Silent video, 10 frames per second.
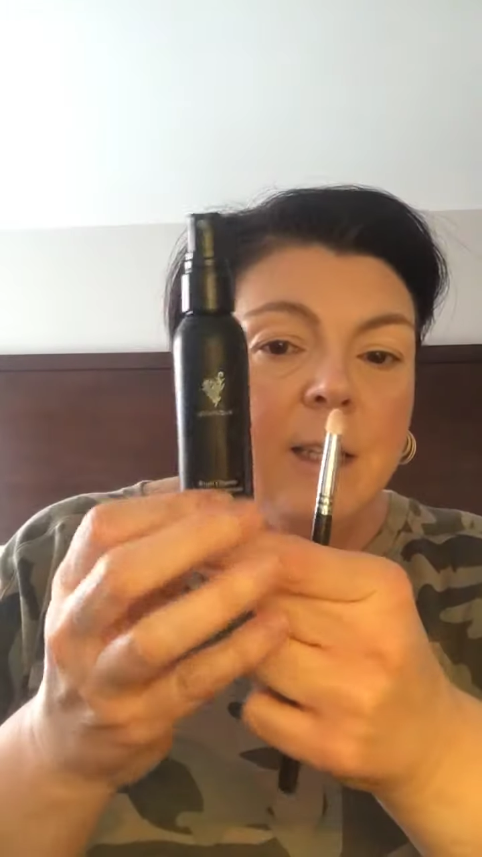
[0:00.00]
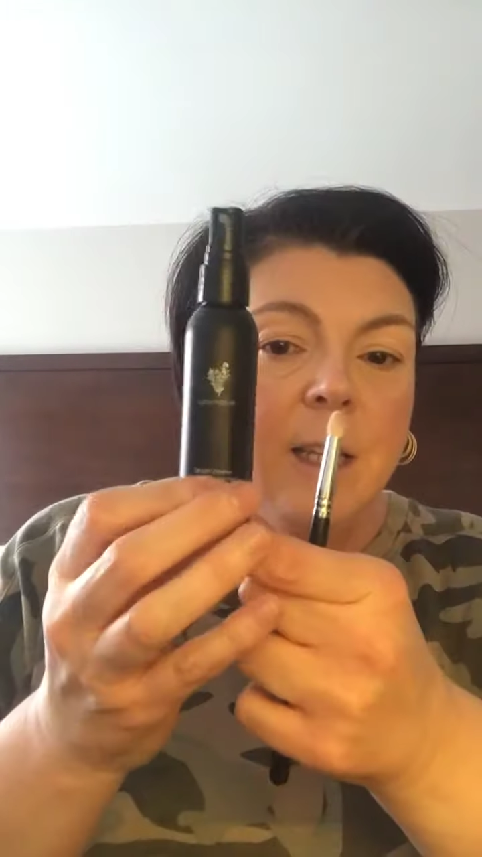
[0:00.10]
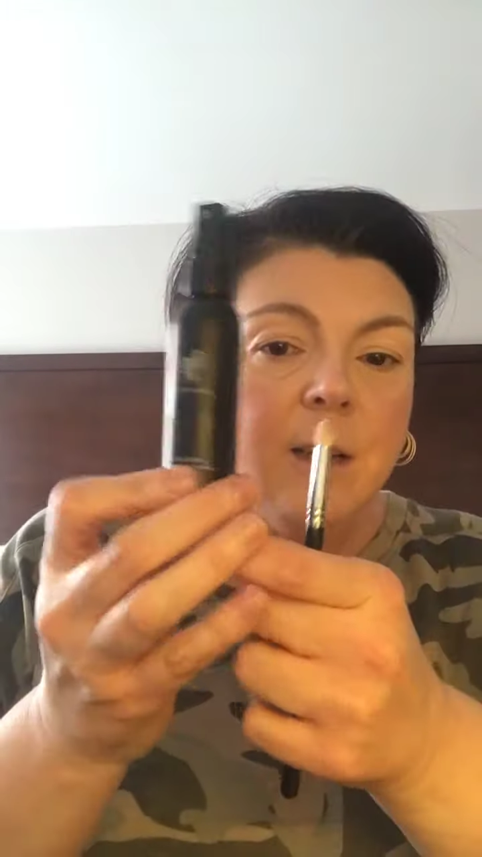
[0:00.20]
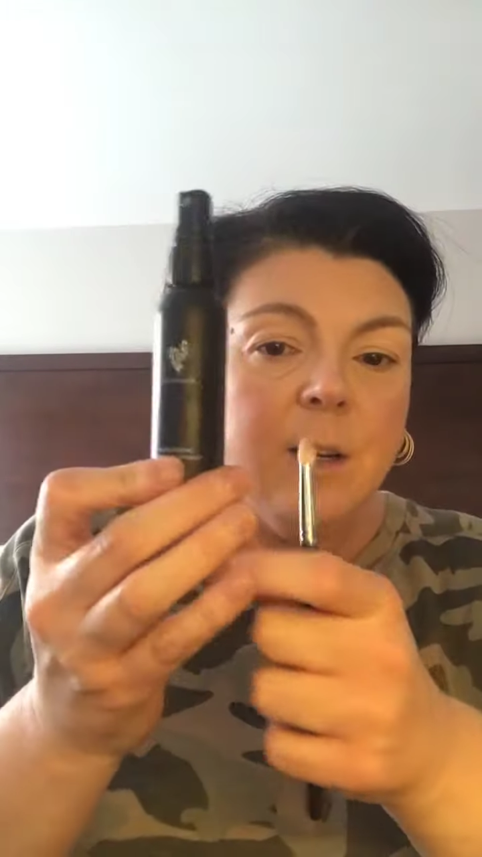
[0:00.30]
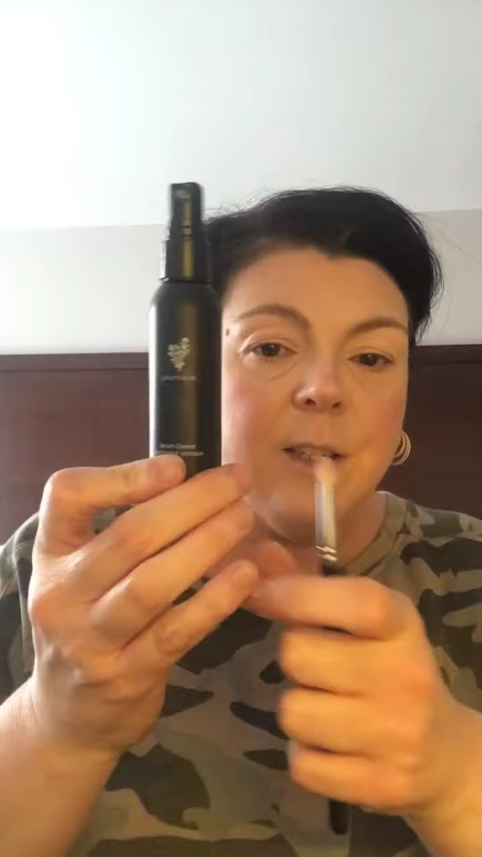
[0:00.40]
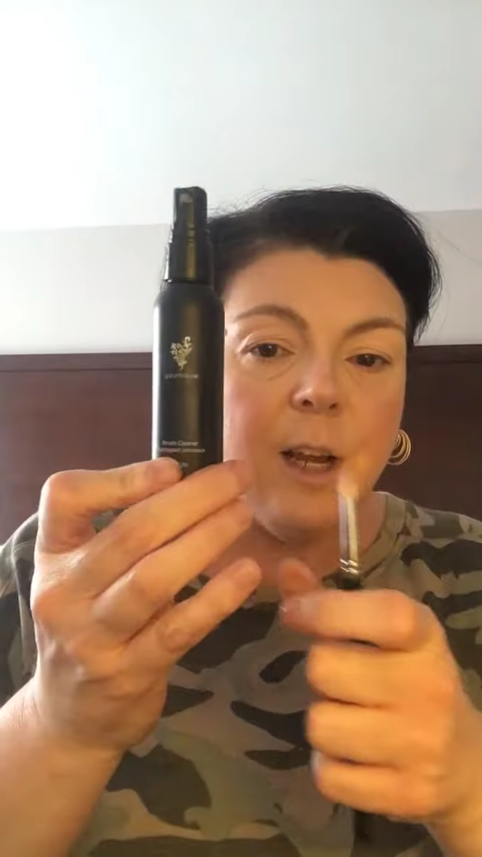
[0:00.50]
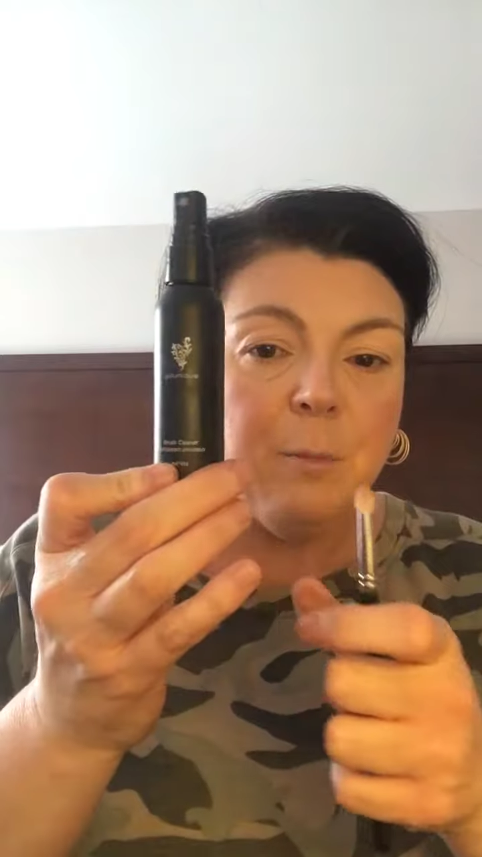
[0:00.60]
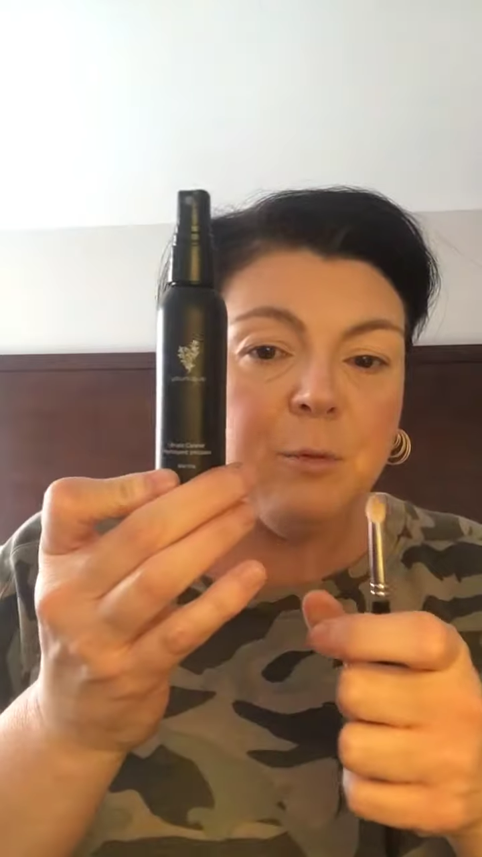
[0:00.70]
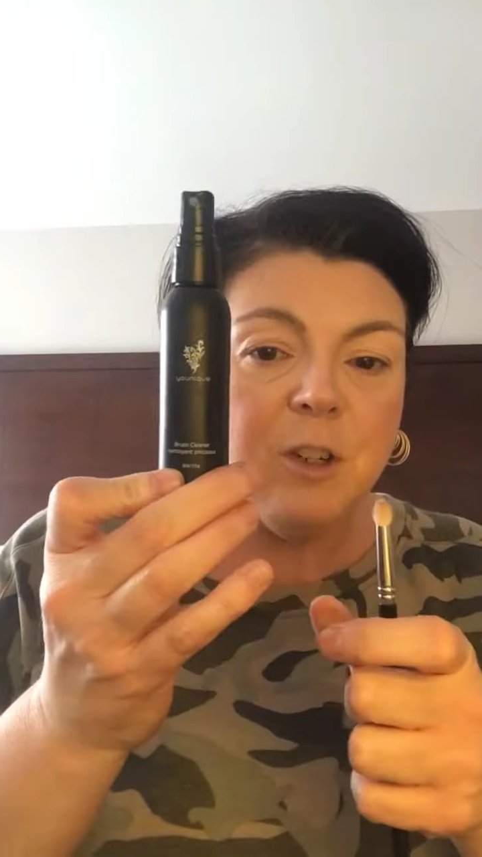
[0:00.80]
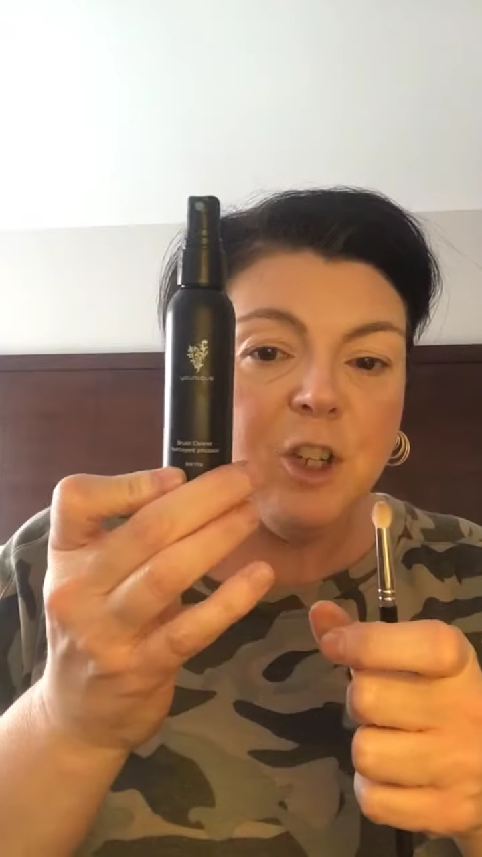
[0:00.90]
here is our
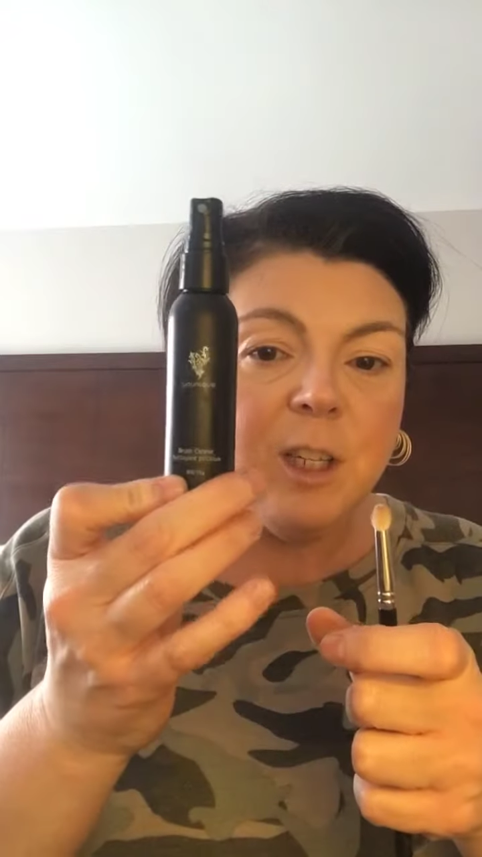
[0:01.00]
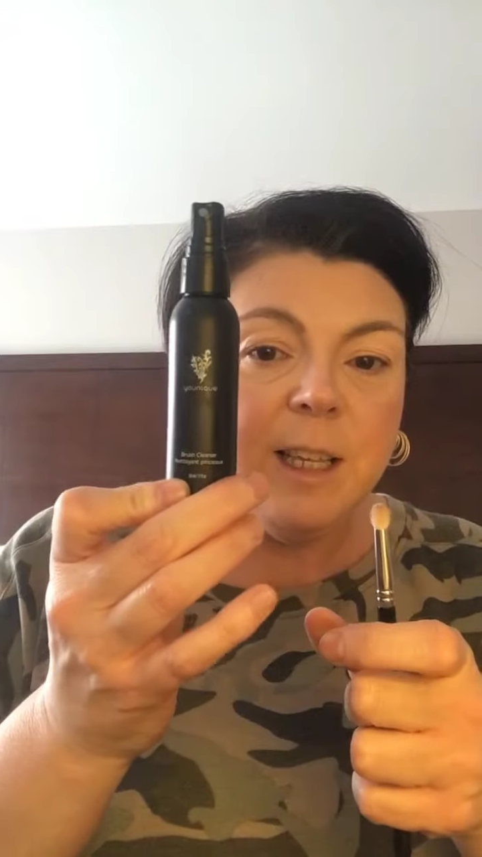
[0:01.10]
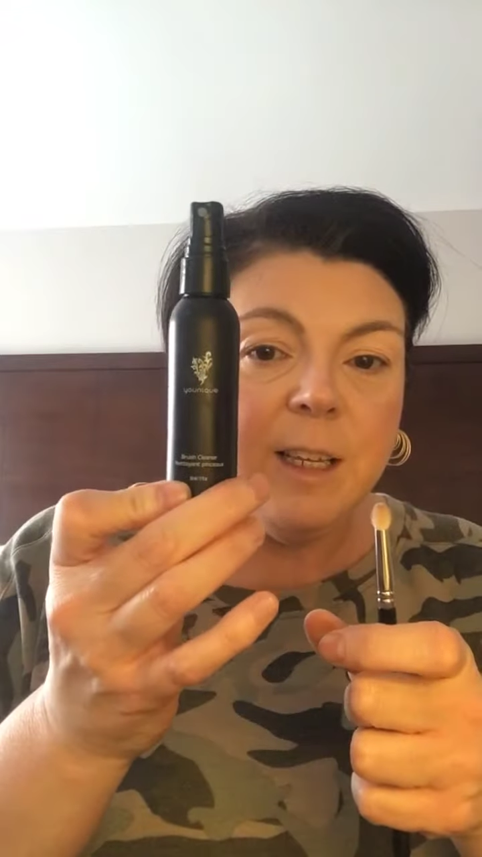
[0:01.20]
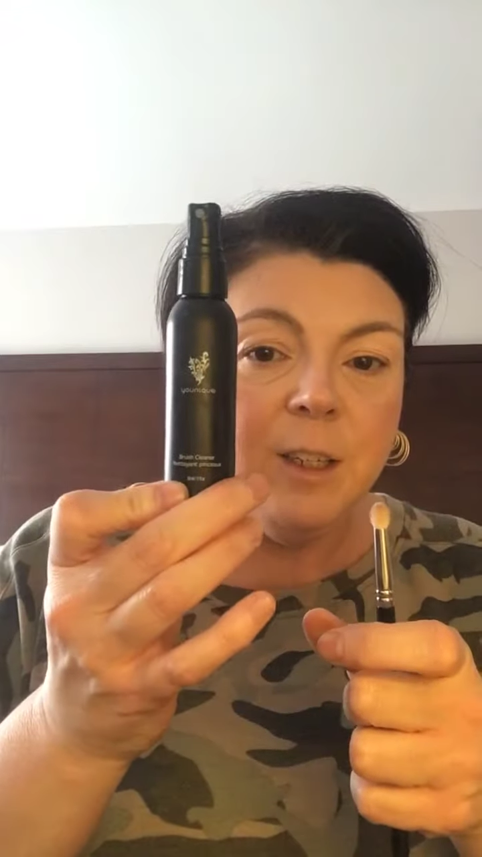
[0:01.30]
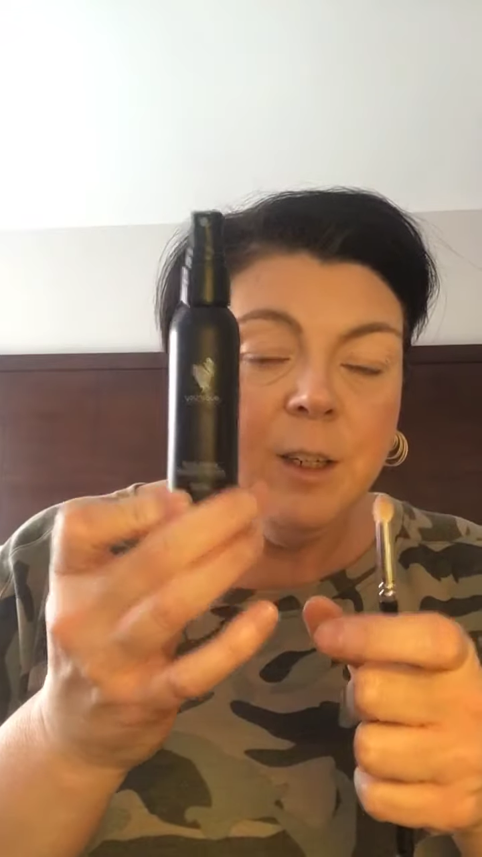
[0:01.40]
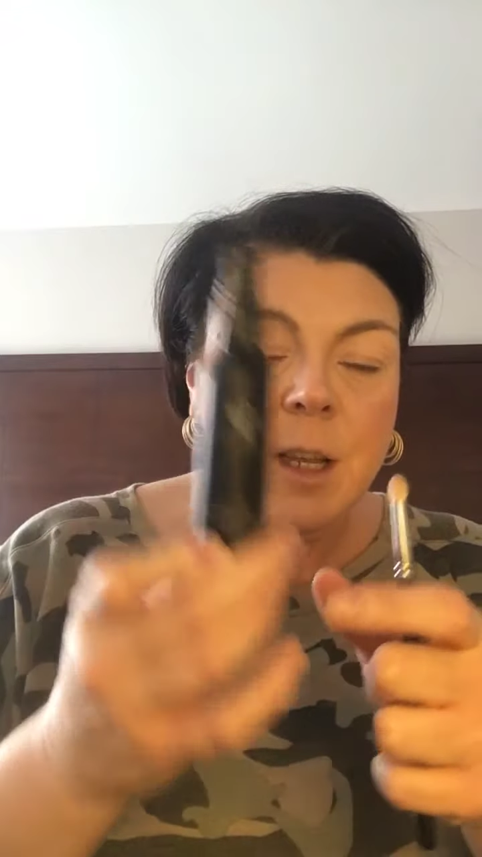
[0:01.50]
brush cleaner.